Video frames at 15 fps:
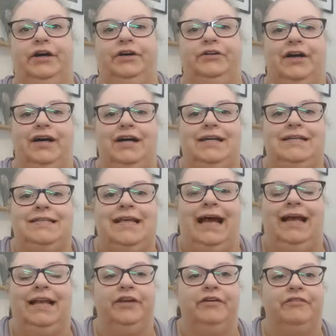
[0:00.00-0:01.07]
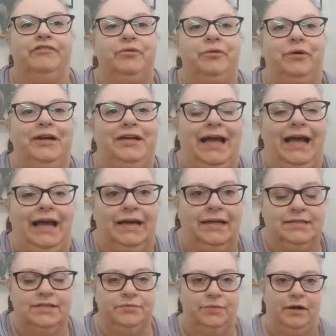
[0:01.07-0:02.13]
Right, hello everyone
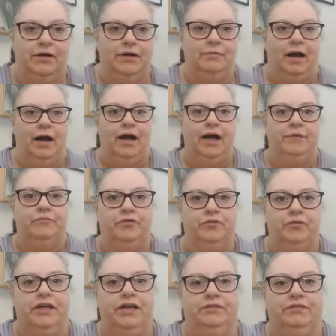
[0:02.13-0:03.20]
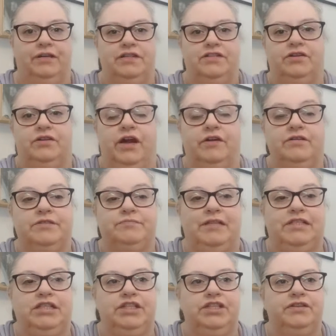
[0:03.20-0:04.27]
and welcome. I'm really, really sorry. I was
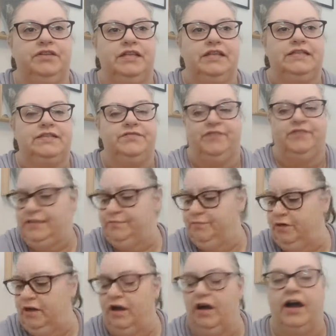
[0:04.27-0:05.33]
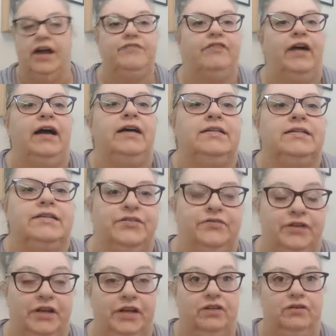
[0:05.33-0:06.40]
meant to do this Facebook Live at
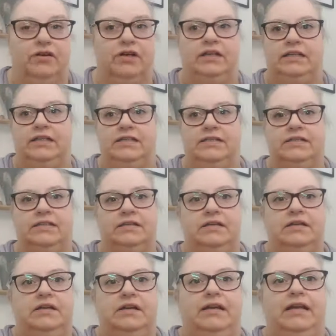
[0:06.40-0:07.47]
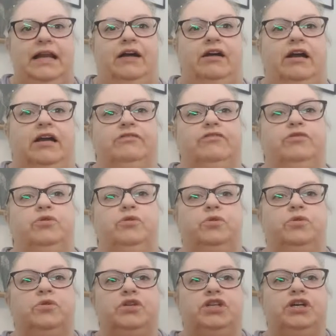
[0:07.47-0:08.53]
3 o'clock and it's now kind of
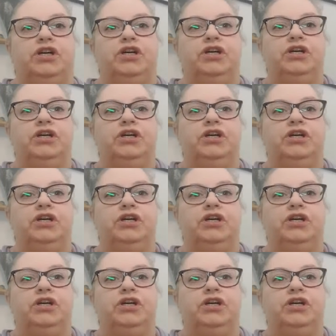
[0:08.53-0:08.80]
quarter